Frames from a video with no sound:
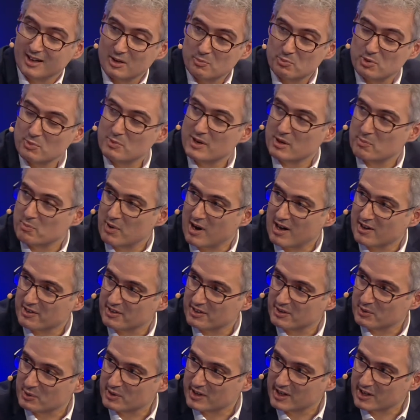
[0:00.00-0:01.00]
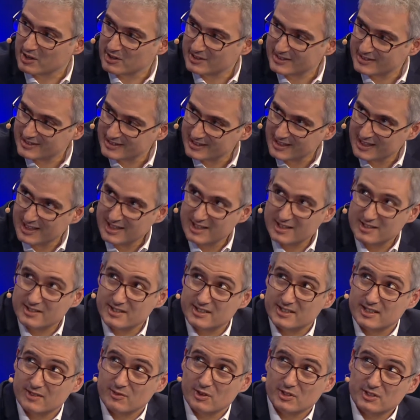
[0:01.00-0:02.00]
public partner we got.
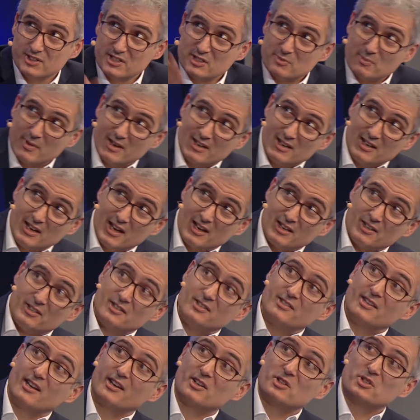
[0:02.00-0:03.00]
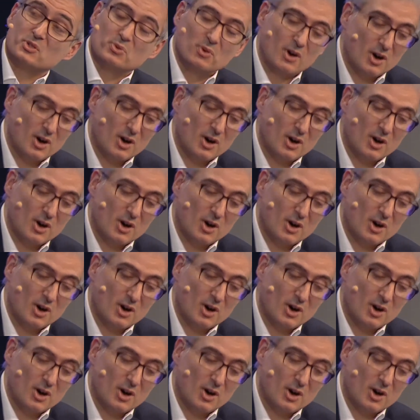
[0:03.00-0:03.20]
This event is mainly held thanks